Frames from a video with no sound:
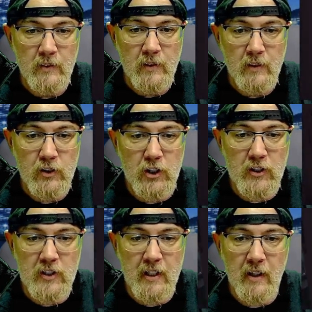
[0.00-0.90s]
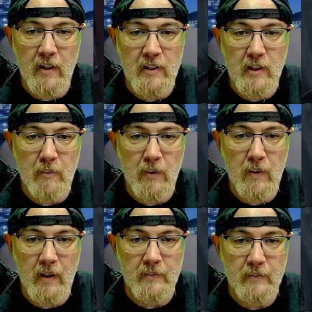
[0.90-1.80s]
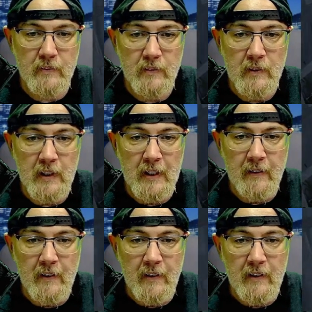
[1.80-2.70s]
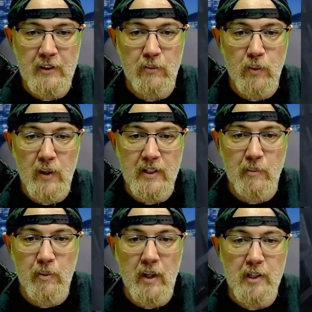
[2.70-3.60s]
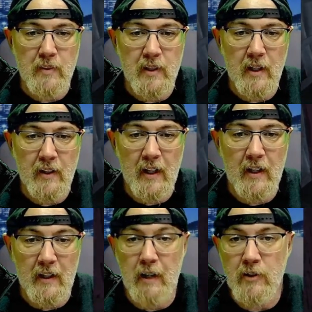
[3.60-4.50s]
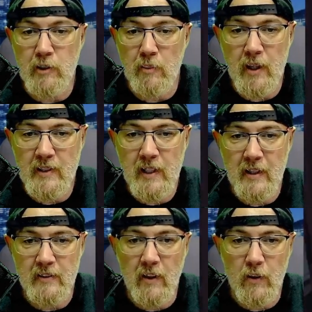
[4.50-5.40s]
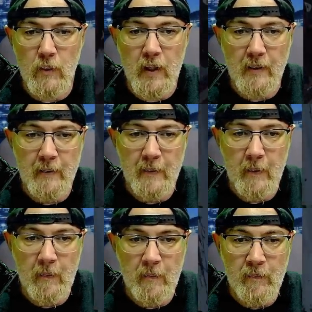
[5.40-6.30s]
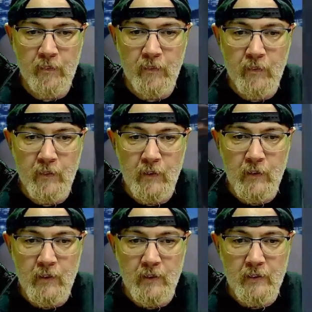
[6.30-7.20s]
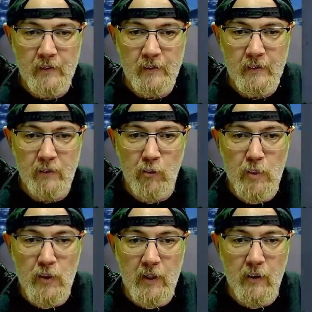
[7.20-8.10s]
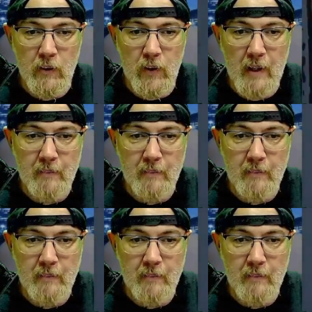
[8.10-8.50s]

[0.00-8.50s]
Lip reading: As you can see here, he's coming around. This is where he surprised me. He was surprised. He had his gun away. Crap.